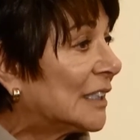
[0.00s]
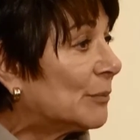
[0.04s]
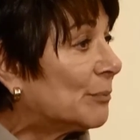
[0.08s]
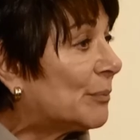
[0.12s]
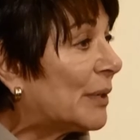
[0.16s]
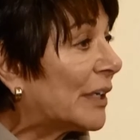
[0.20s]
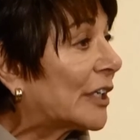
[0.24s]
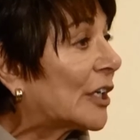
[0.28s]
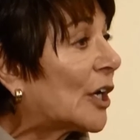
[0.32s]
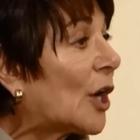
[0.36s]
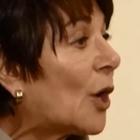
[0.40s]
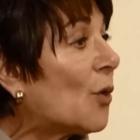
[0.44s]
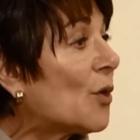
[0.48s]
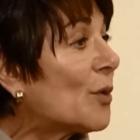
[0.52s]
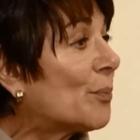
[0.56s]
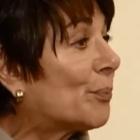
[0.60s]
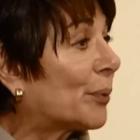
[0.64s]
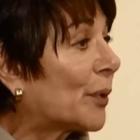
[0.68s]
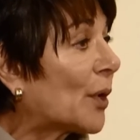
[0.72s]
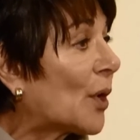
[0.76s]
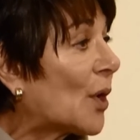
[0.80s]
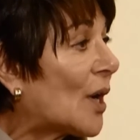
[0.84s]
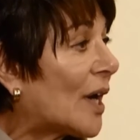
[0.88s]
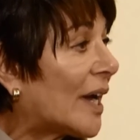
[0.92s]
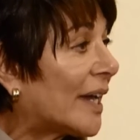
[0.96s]
But go
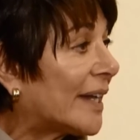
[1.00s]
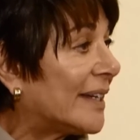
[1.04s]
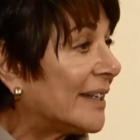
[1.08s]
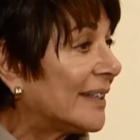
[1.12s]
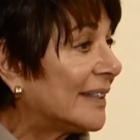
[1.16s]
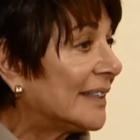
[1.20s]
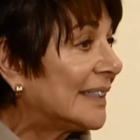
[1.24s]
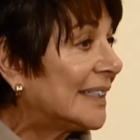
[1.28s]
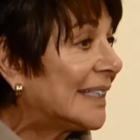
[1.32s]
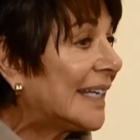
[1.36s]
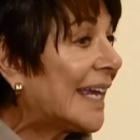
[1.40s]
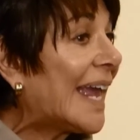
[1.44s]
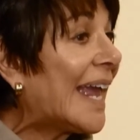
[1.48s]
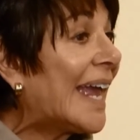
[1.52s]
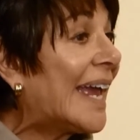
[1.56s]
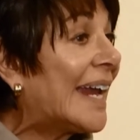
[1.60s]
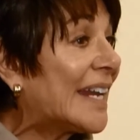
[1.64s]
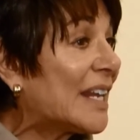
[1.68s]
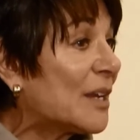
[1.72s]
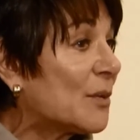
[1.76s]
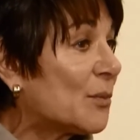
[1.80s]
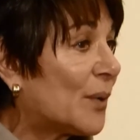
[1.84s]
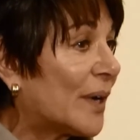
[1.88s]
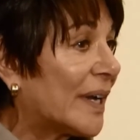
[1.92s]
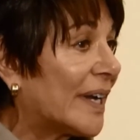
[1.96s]
abroad,
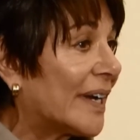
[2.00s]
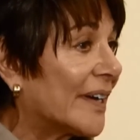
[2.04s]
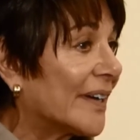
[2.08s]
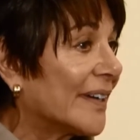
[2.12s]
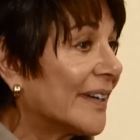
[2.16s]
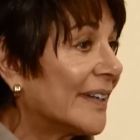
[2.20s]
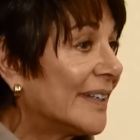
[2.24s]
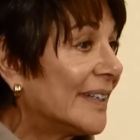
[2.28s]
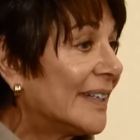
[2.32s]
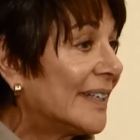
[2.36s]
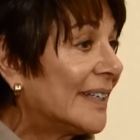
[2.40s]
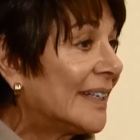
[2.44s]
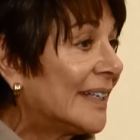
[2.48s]
anywhere,